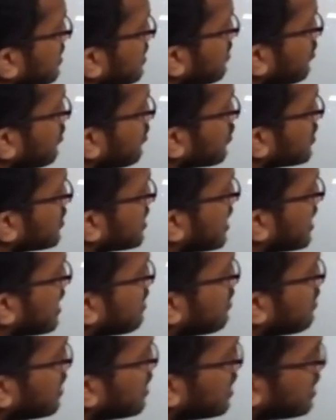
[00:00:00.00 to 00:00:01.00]
the most
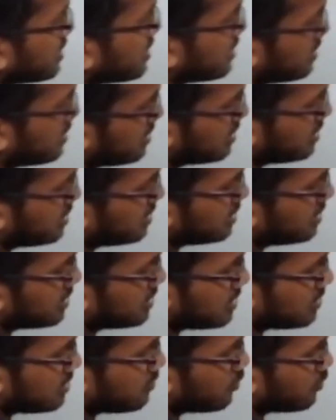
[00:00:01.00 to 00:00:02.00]
stable,
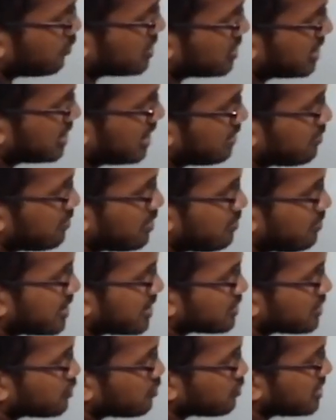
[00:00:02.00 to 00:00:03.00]
the most stable
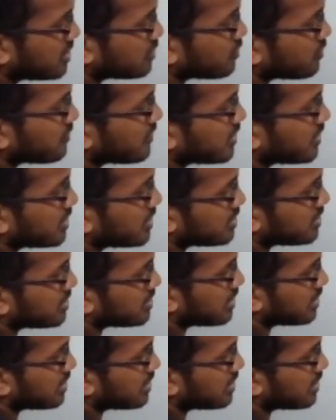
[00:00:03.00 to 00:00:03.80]
place to be is over here.